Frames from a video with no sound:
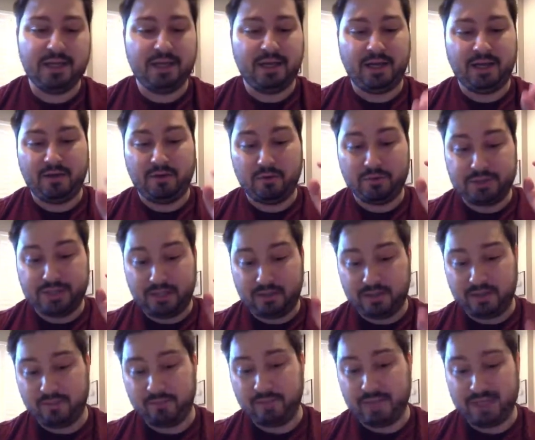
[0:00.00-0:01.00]
Uh, hold down
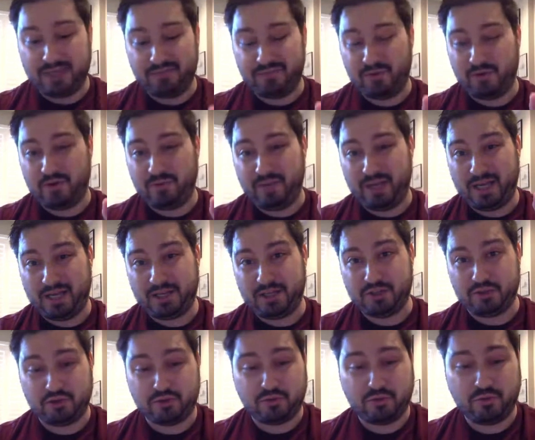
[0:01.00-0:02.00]
command if you're on a Mac,
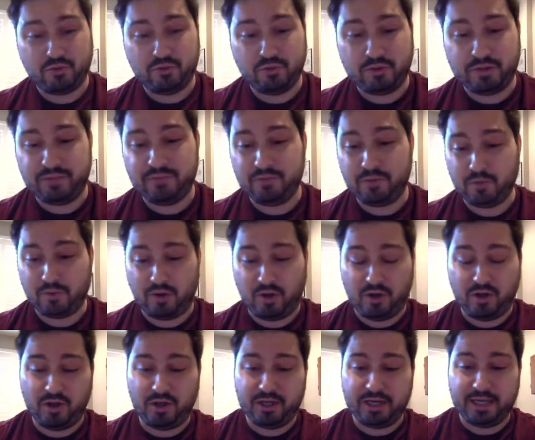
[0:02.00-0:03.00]
control if you're
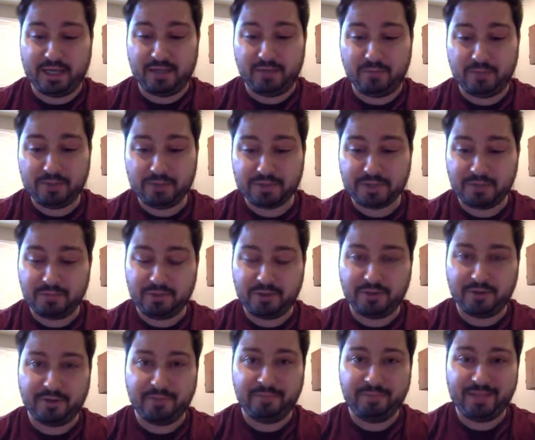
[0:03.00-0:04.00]
on a Windows
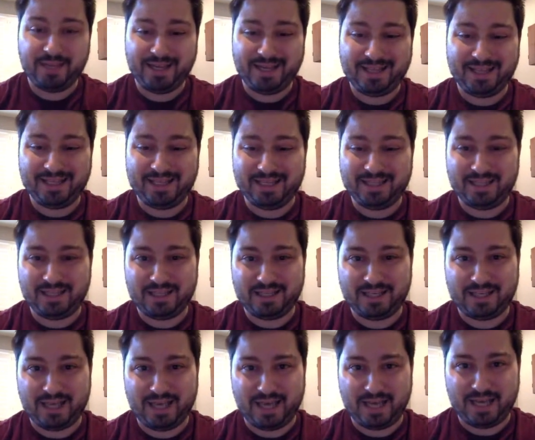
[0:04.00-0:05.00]
computer, and then hit the
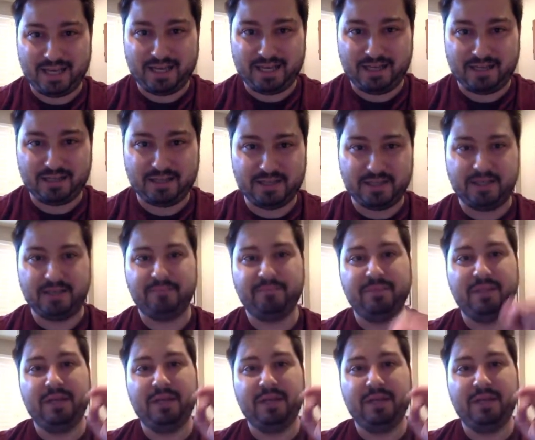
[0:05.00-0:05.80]
K key.